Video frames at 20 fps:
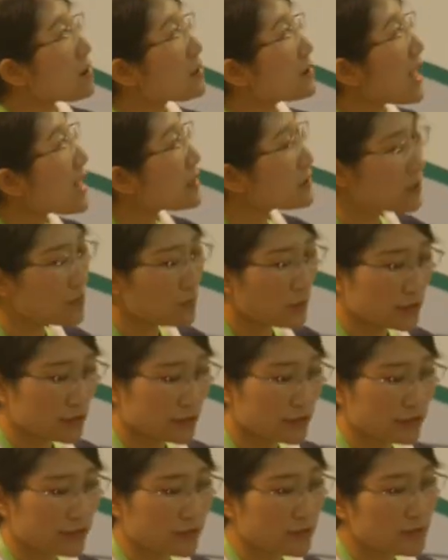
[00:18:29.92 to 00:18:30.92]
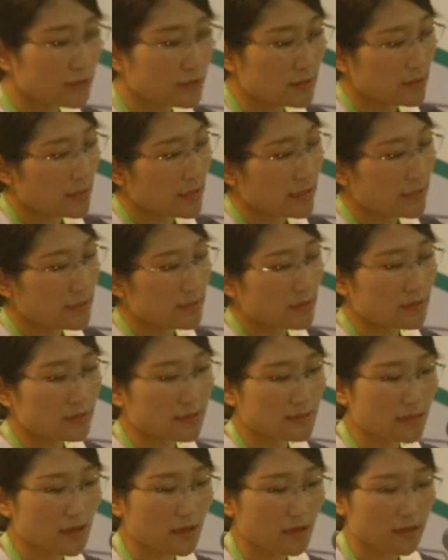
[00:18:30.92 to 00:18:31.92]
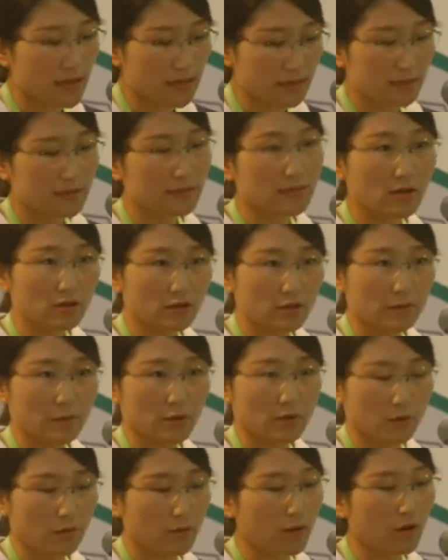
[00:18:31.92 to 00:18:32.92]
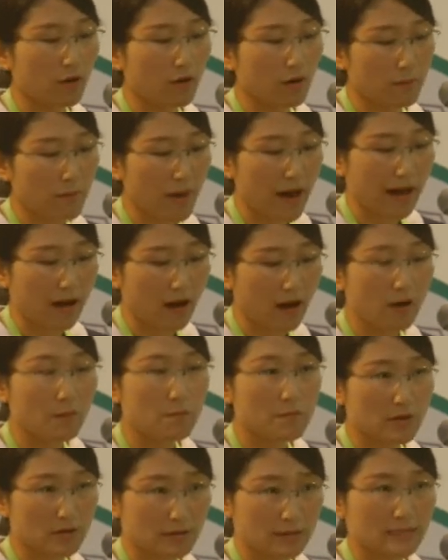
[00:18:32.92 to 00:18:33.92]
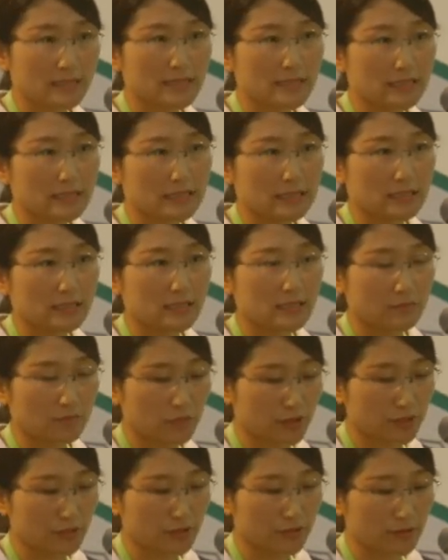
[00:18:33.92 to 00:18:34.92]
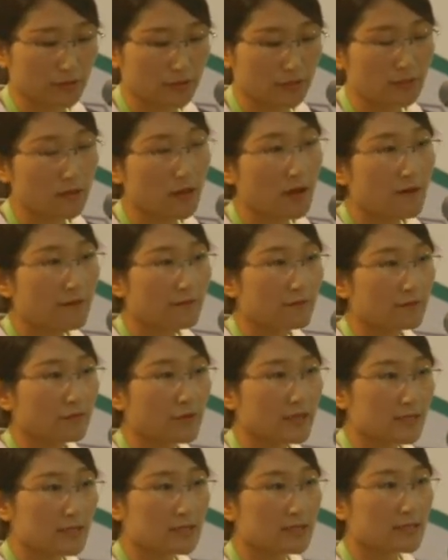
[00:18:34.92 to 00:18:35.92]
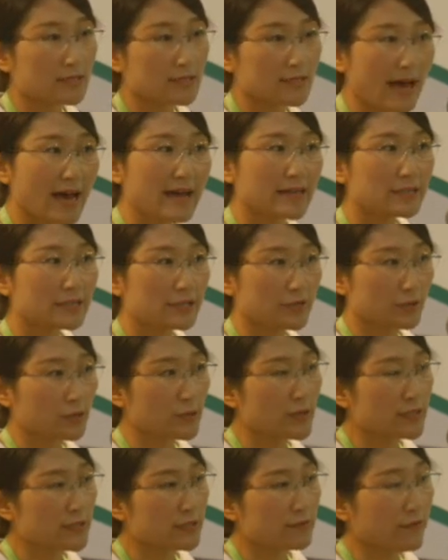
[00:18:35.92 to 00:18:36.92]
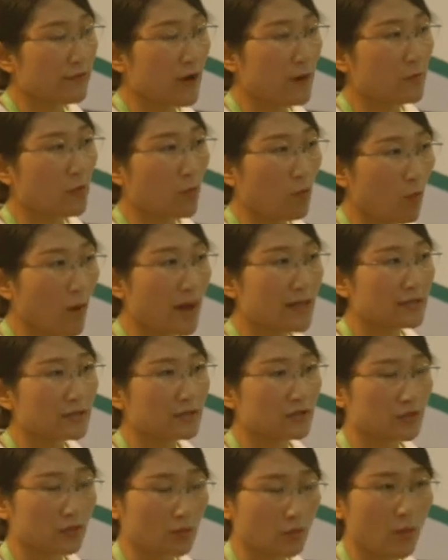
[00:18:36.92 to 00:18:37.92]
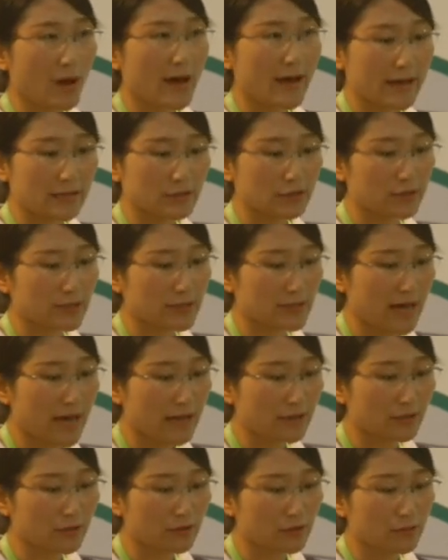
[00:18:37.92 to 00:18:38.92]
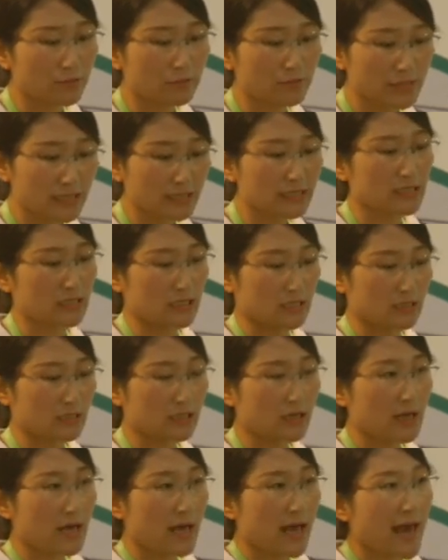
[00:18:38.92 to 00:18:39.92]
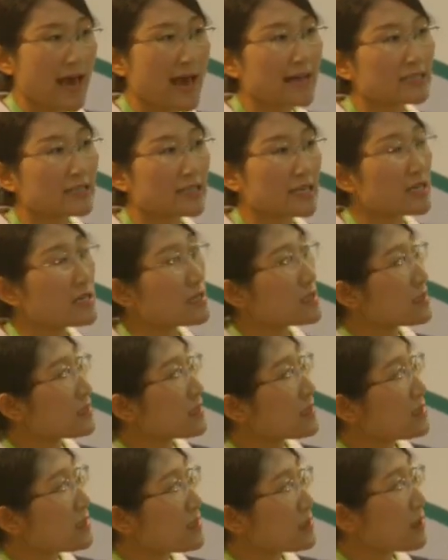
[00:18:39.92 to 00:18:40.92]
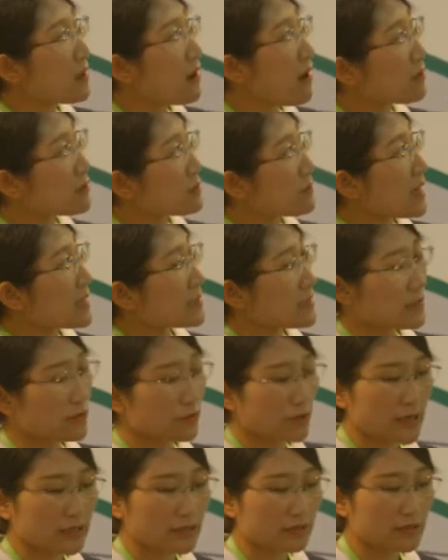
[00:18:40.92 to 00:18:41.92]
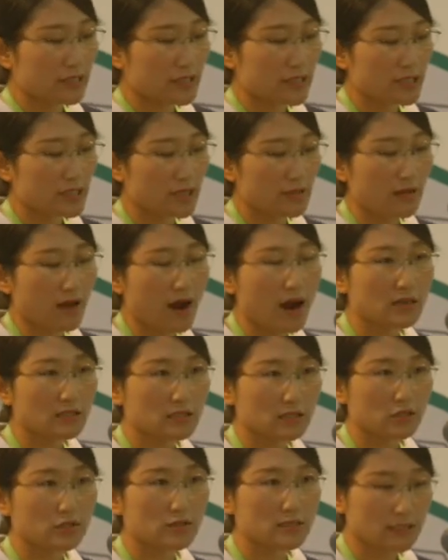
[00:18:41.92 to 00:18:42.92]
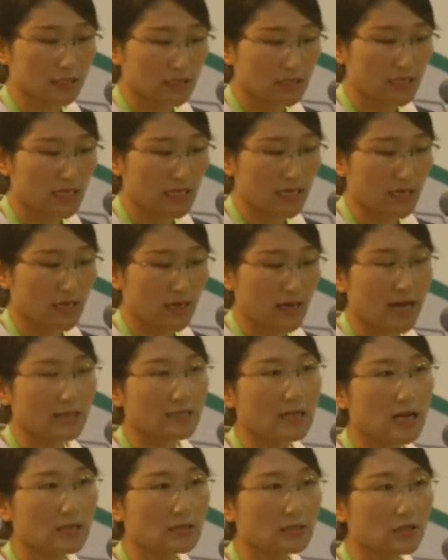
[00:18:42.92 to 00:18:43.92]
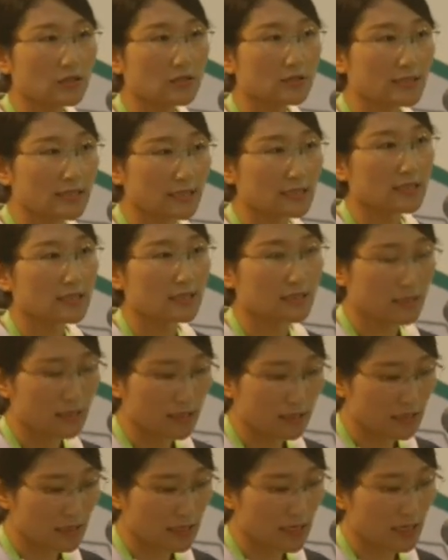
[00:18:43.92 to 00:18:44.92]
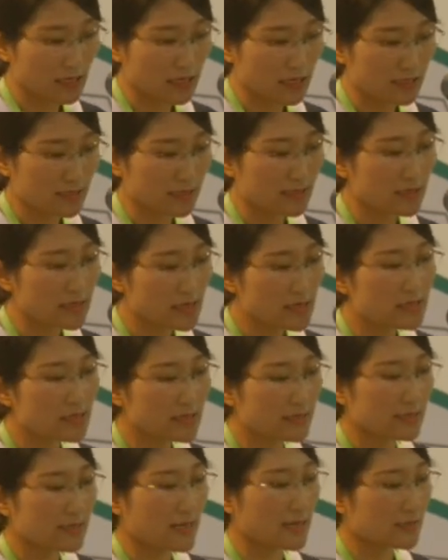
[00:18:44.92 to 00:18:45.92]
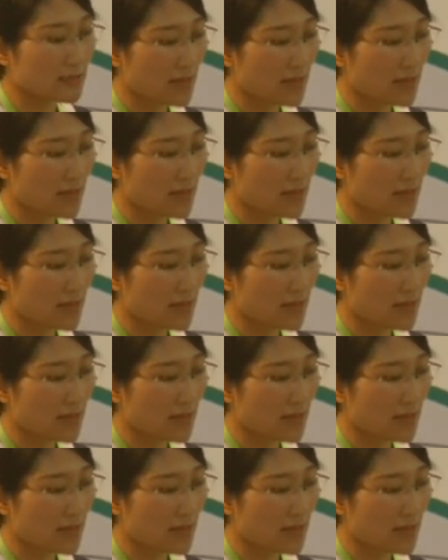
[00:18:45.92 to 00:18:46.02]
Nanomaterials is insoluble or biopersistent materials with a size ranged from 1 to 100 nanometer. And in EU Cosmetic Regulation, Article 13 and Article 16 is clearly said